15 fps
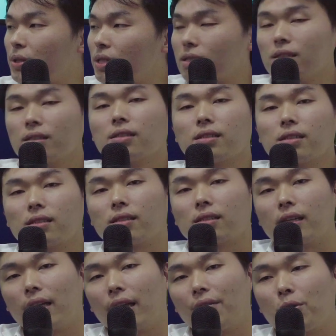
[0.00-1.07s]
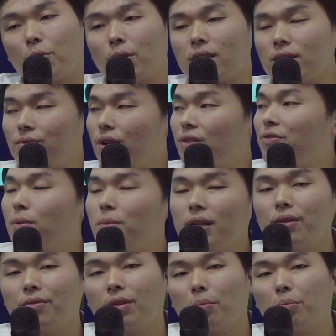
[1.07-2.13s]
business that everyone's very
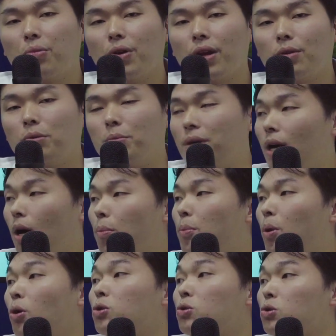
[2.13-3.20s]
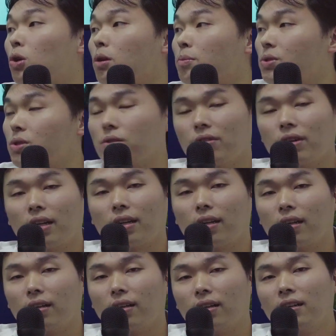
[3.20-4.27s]
familiar with the brand would be our pawn shops, yep. right?
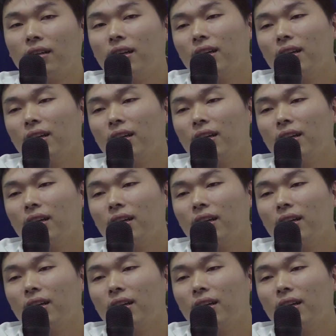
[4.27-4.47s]
Uh,